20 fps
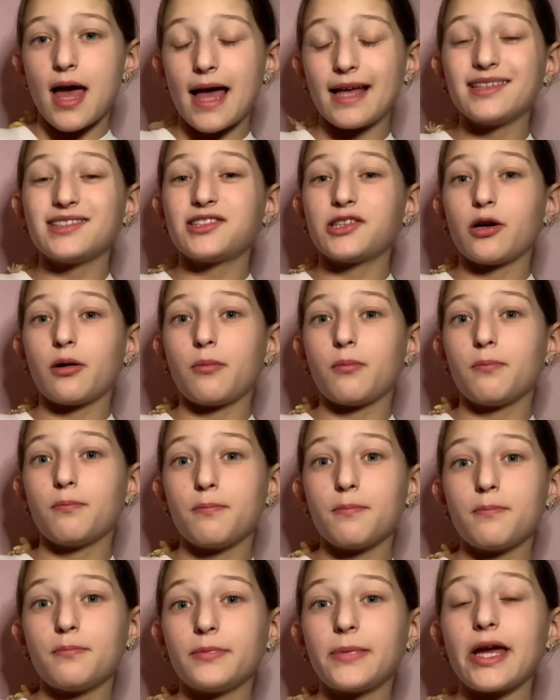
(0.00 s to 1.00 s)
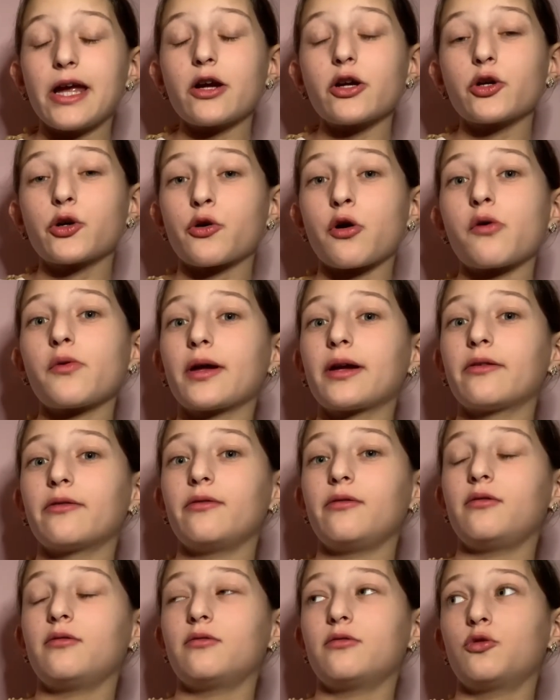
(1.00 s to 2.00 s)
And so they're
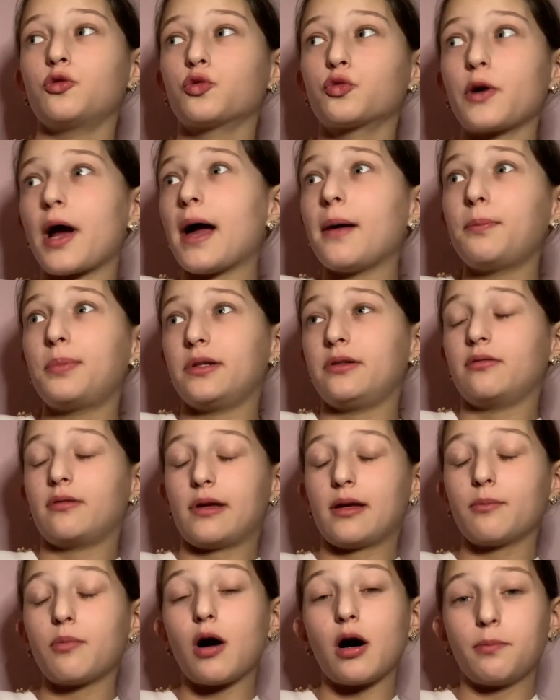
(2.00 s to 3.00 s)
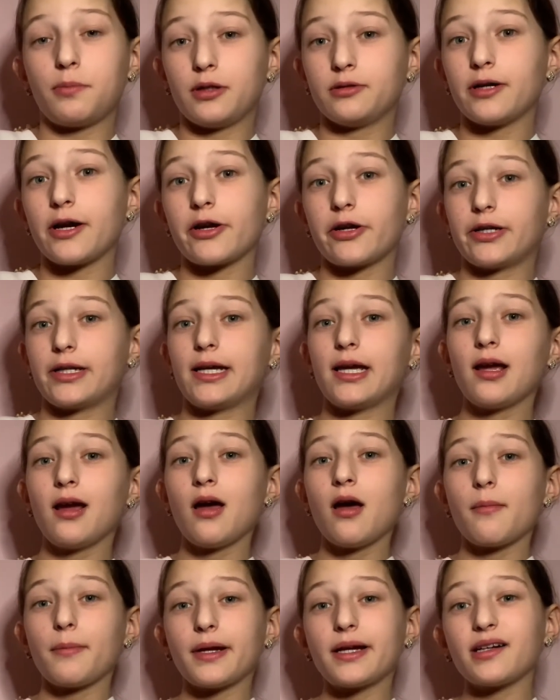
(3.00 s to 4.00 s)
growing rapidly in popularity
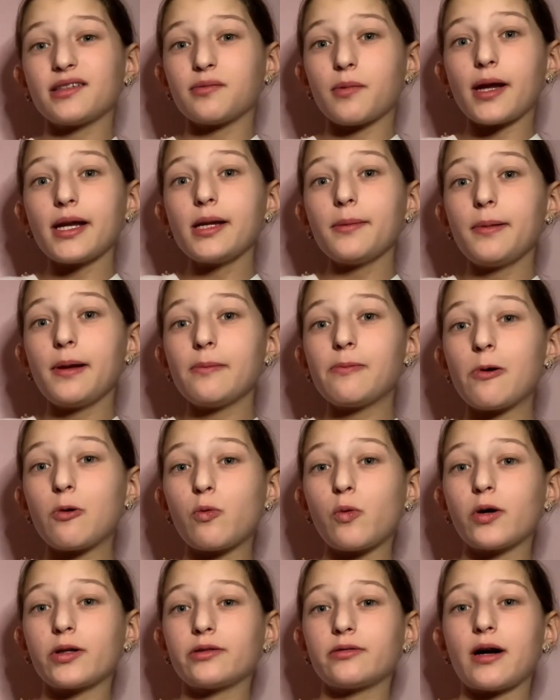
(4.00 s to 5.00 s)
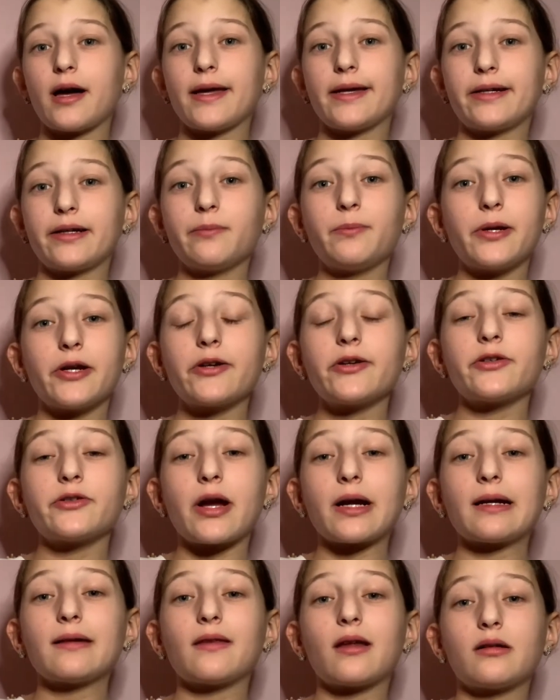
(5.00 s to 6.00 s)
because many people would like a bearded
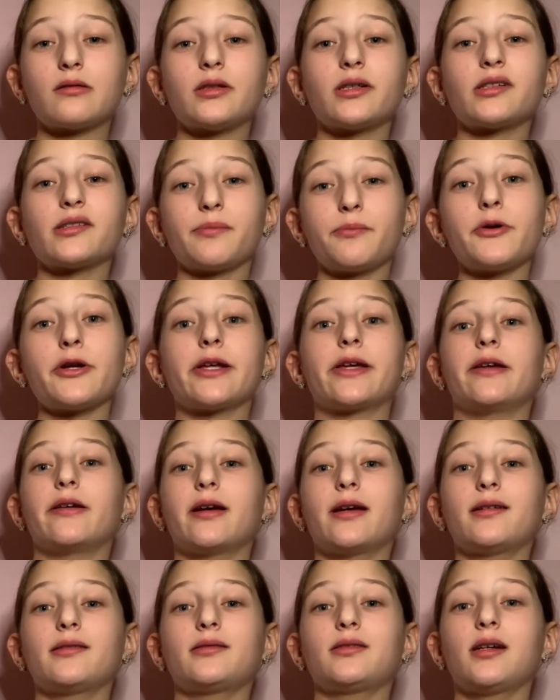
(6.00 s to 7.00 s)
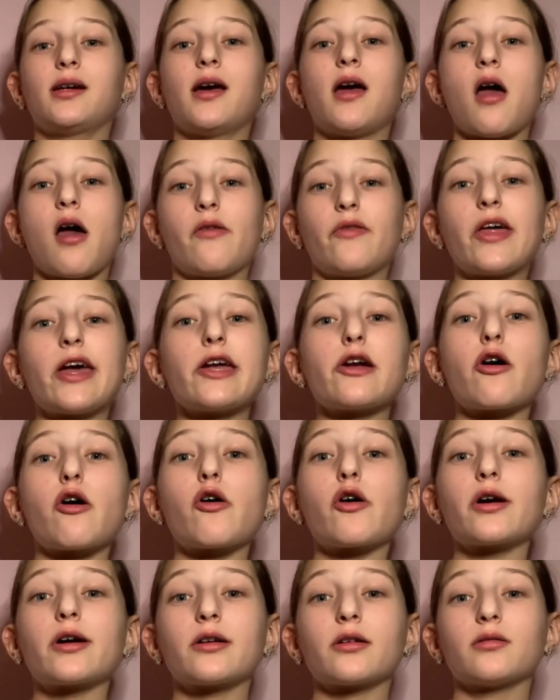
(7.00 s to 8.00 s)
dragon that looks pretty, and they
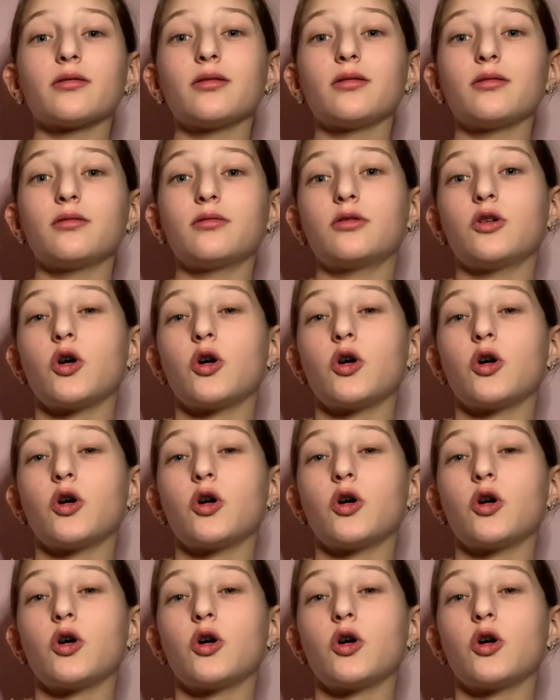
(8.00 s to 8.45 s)
are